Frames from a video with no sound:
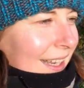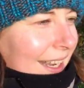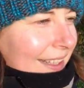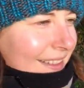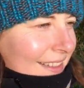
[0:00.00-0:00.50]

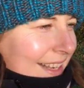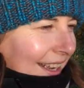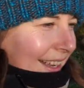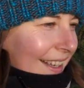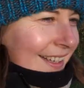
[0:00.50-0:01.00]
and
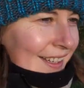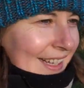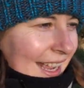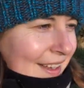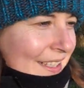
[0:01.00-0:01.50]

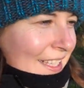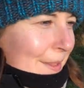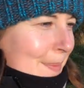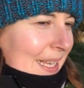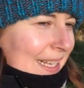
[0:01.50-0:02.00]
get out into the
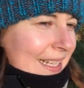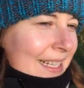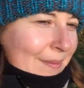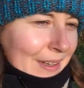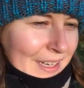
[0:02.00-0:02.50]
peaks,
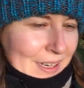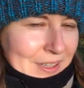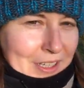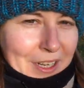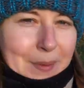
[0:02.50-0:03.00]
and
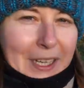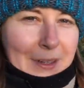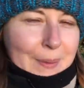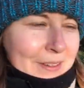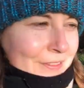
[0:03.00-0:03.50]
you know, we got a bit of